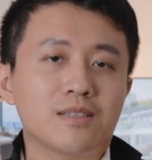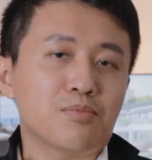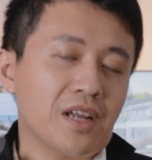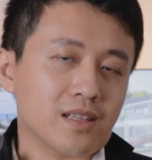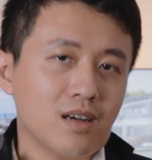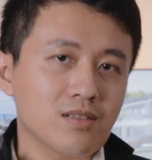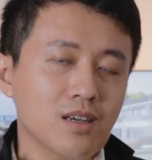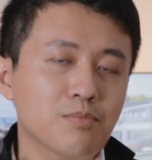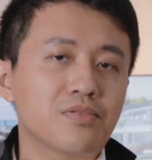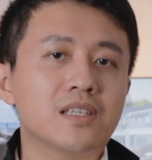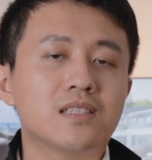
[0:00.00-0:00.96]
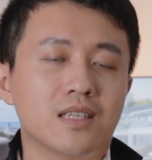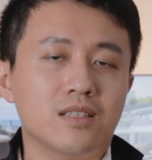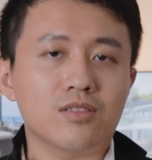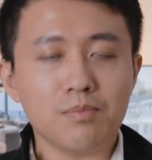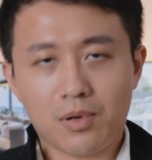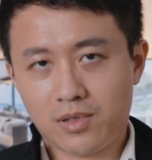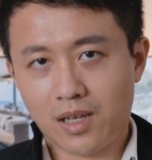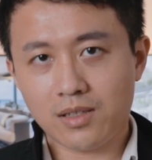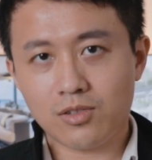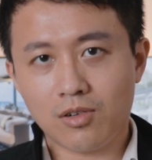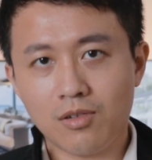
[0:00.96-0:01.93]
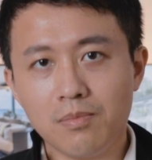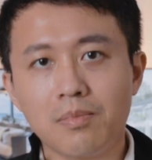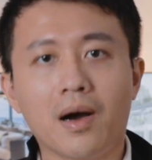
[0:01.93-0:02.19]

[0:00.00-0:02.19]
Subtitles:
let's break down the appreciation potential